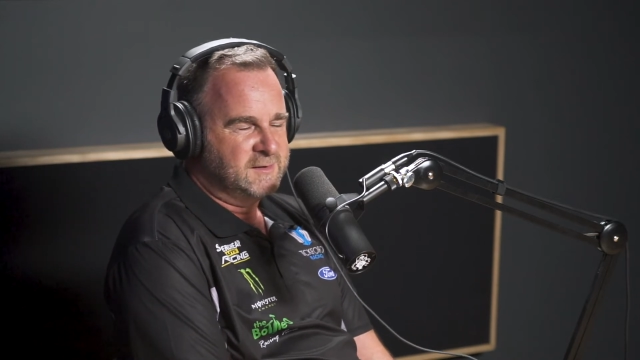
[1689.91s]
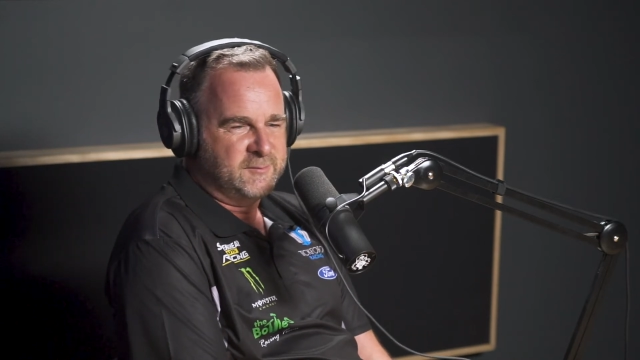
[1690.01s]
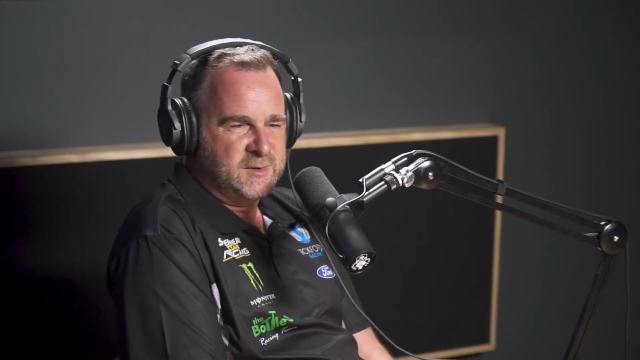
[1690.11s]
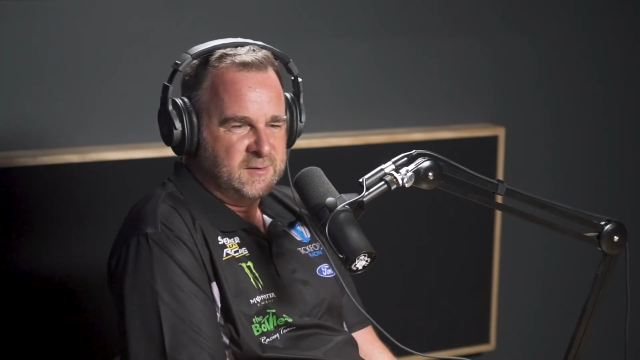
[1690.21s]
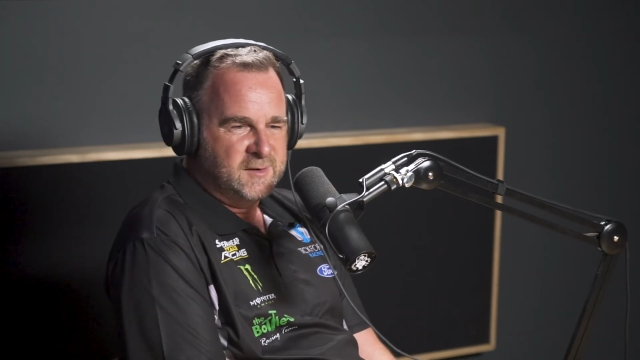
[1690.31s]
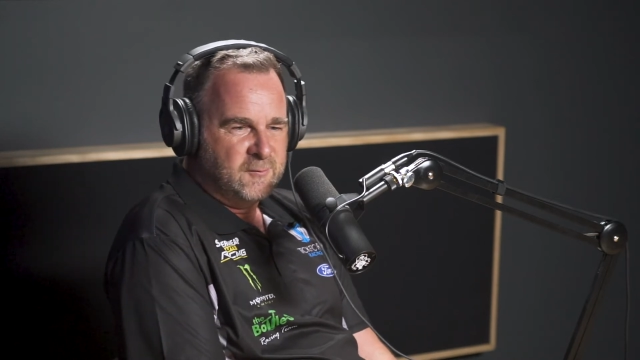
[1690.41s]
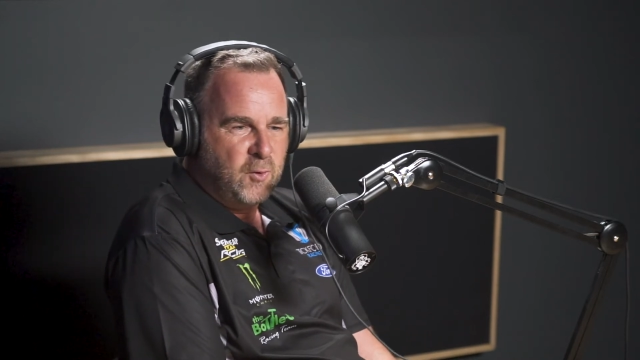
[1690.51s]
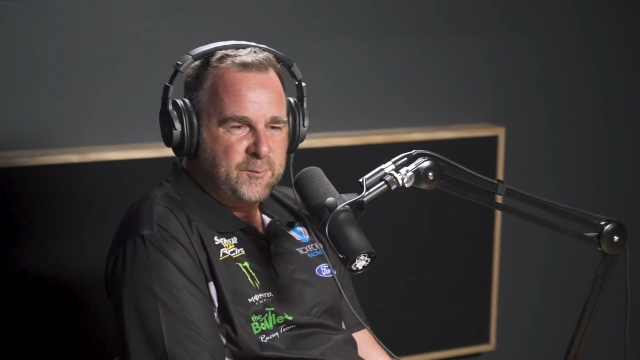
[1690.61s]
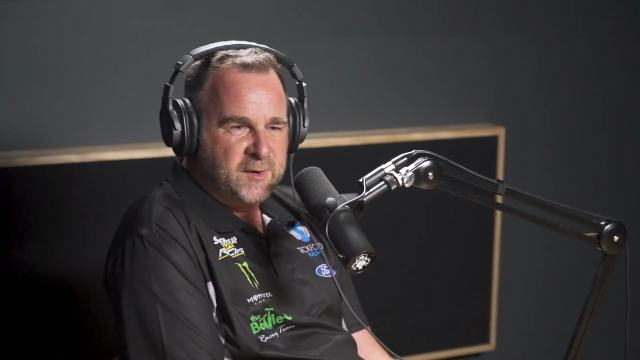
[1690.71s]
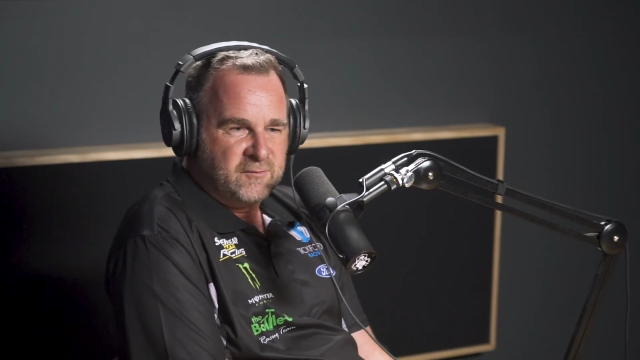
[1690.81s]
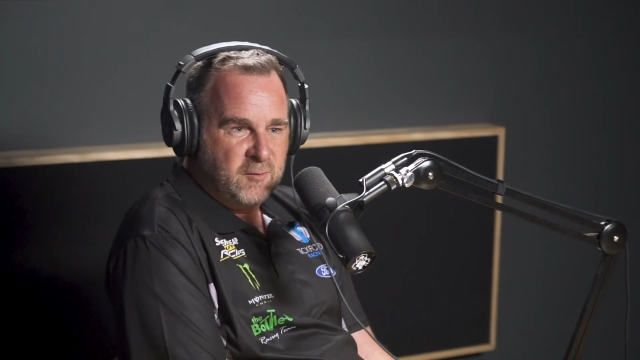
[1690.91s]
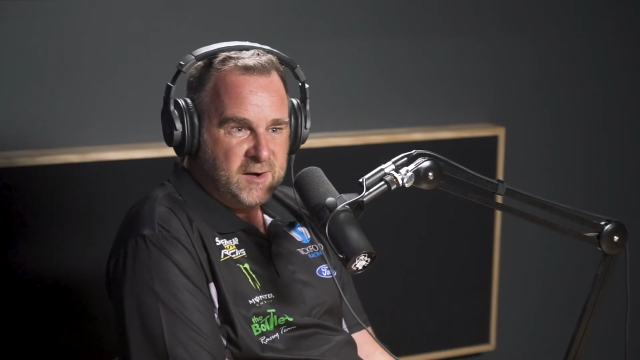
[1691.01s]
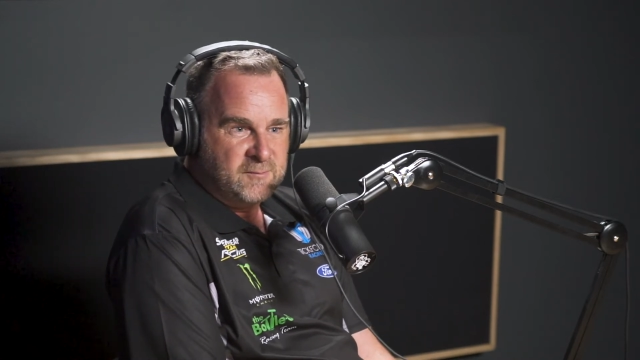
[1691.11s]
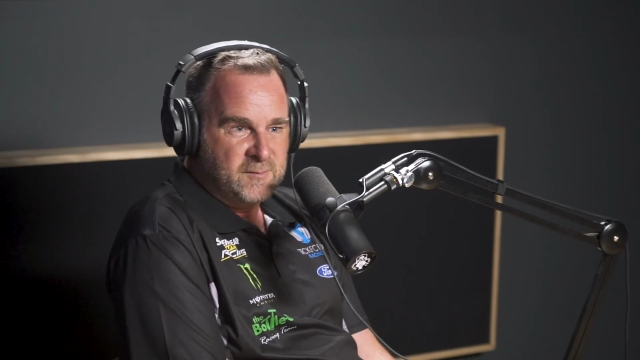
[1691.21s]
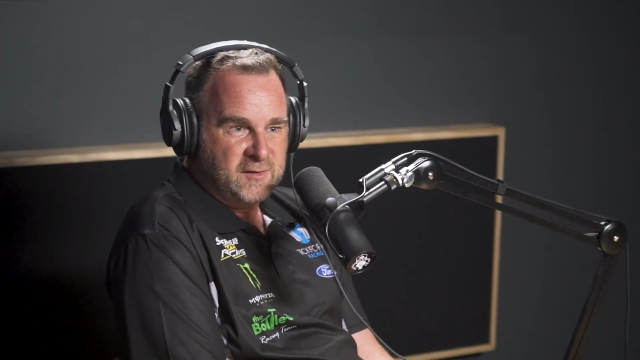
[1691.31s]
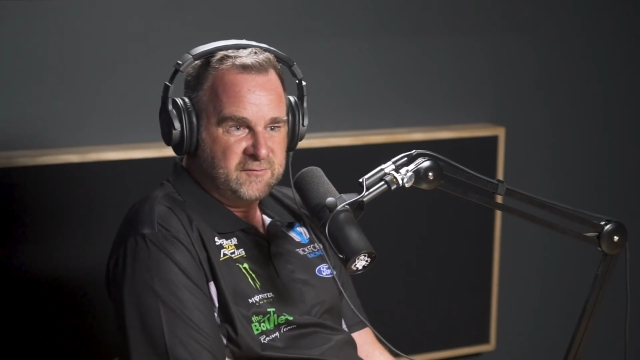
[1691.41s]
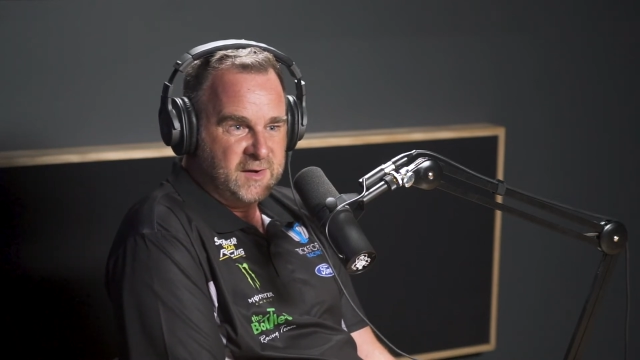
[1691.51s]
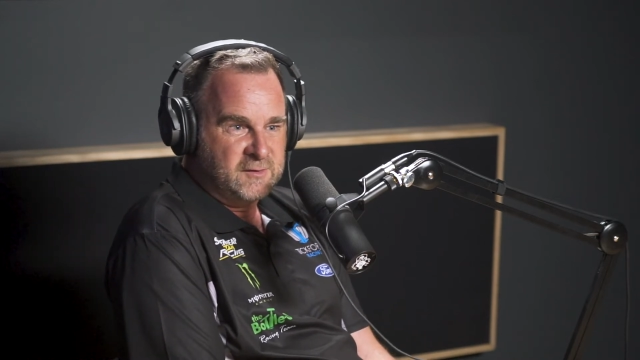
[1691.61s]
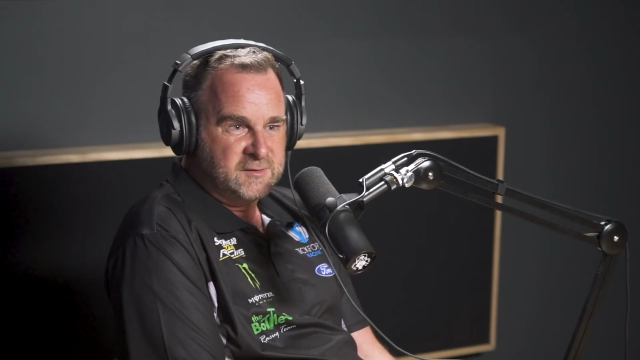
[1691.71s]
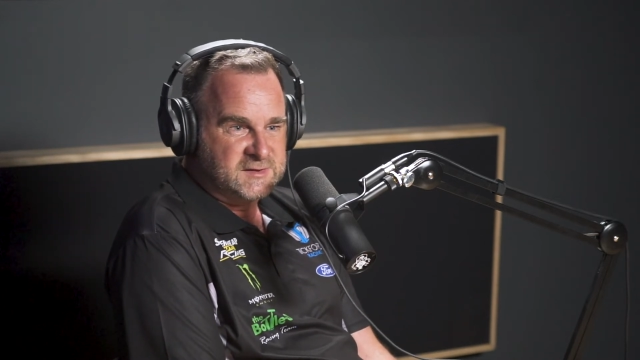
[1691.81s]
I mean, what better way to
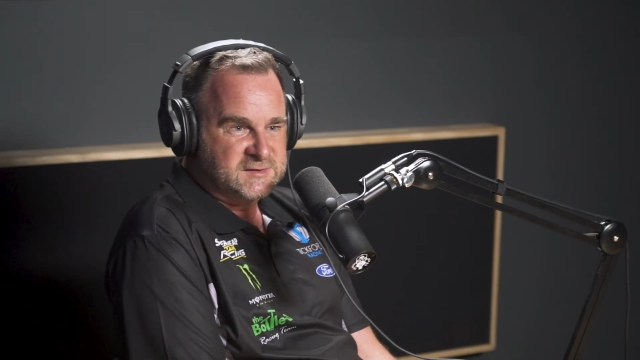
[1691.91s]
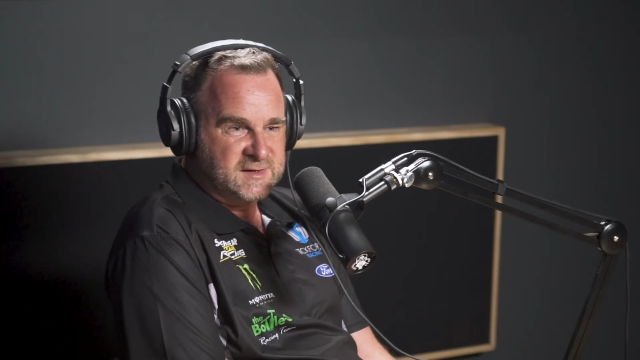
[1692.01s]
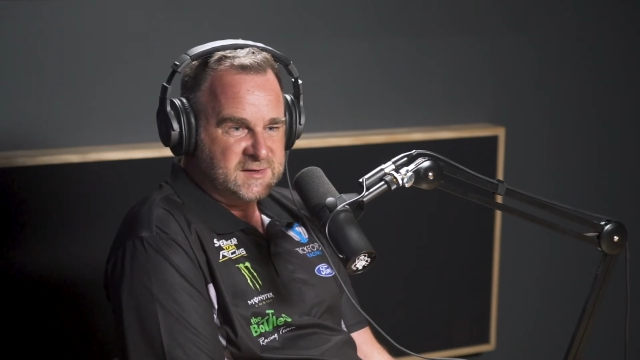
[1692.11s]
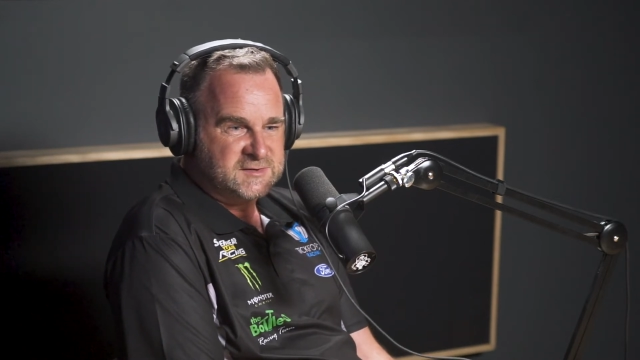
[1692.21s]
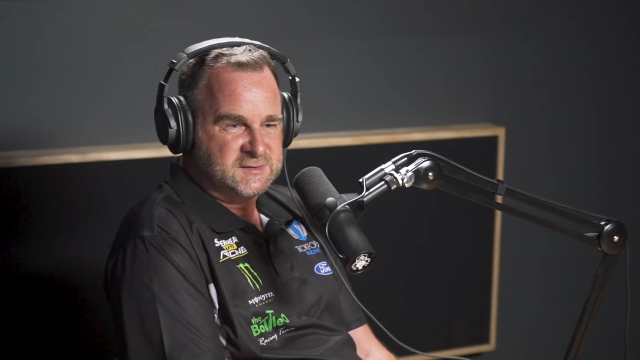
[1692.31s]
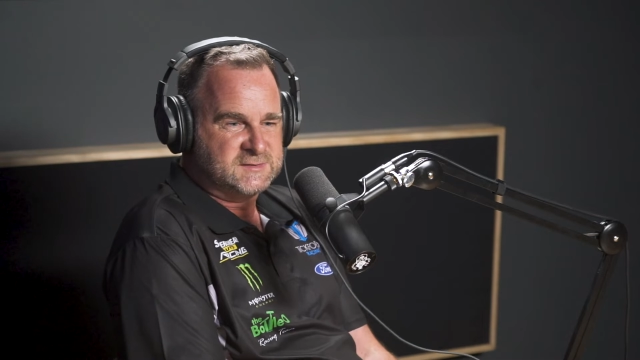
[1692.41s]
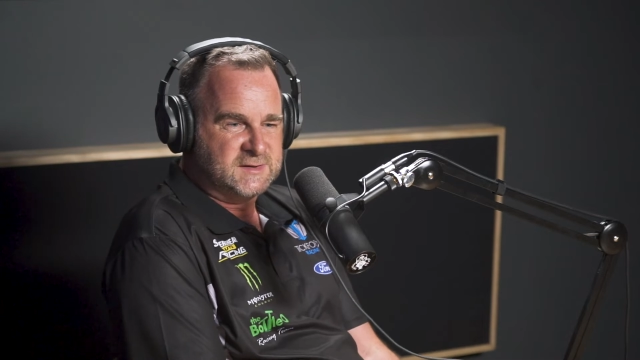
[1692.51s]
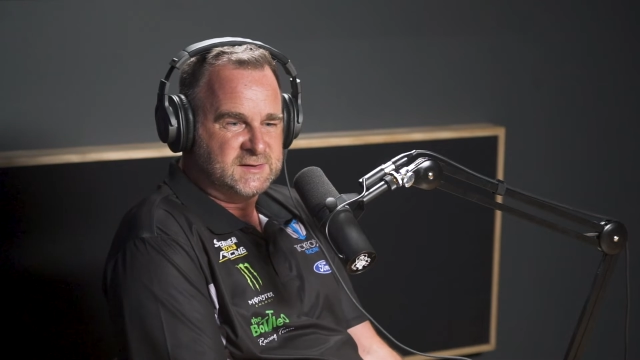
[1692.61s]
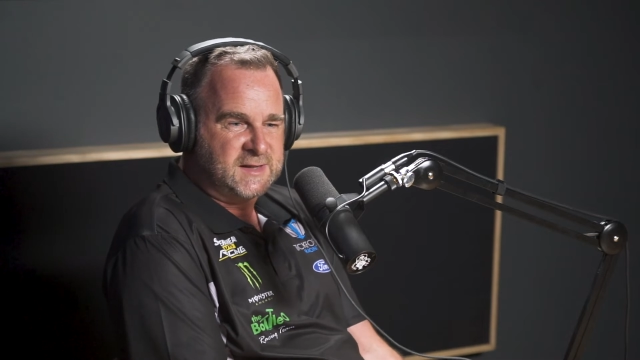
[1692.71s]
motivate all your technicians